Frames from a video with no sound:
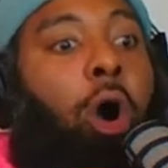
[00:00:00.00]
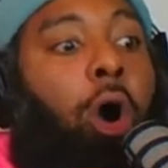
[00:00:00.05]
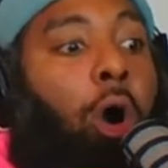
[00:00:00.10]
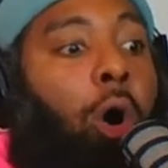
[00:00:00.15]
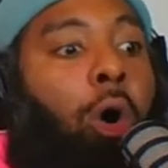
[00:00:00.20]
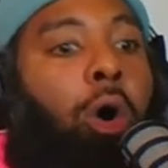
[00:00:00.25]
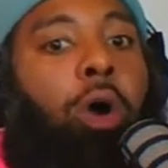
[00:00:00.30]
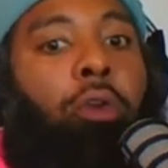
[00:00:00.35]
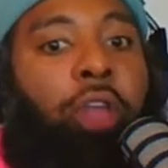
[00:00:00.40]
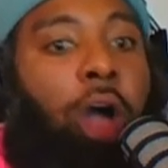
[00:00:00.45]

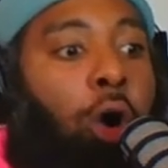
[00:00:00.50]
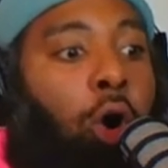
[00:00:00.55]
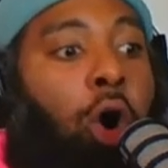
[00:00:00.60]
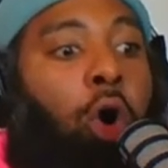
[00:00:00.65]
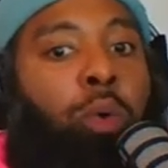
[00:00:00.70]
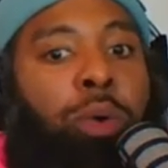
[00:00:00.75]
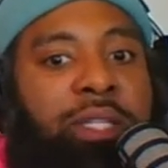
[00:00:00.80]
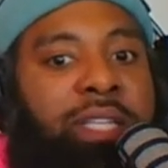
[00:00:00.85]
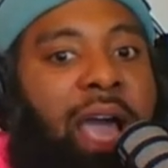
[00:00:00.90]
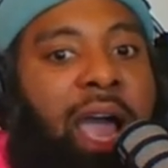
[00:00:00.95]
the
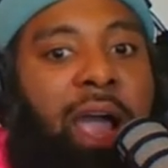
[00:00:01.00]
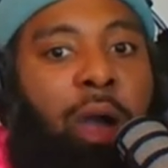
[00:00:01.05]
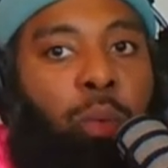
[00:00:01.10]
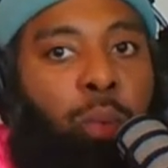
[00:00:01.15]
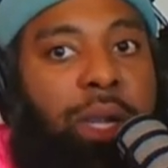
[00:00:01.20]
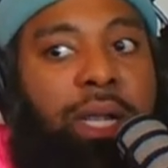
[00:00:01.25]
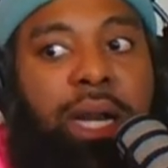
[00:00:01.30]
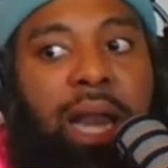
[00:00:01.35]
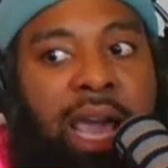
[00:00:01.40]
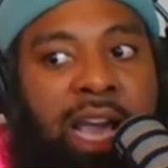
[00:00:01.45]
whole entire
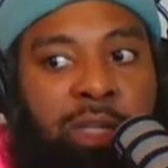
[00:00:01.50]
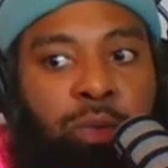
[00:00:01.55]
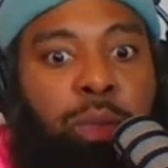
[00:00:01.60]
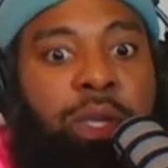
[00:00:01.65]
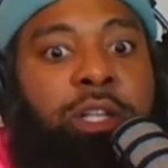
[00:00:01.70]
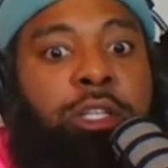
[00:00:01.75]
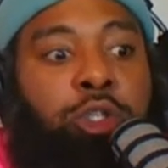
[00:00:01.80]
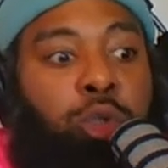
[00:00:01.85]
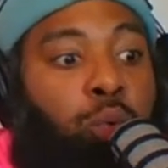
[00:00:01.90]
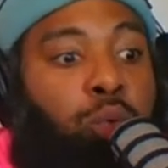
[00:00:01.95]
week last week
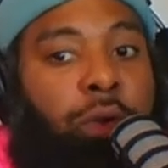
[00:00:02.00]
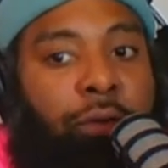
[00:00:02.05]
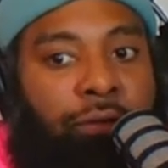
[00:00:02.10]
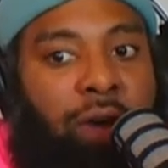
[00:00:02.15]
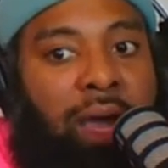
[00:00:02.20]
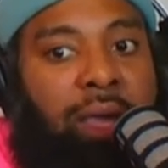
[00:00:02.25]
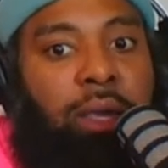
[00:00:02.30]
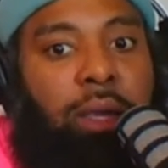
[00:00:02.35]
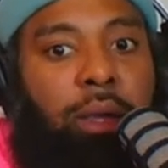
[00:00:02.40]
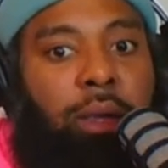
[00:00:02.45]
to the
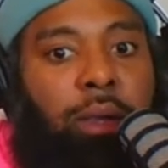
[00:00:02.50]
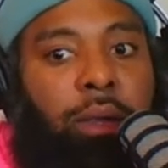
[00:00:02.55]
fight.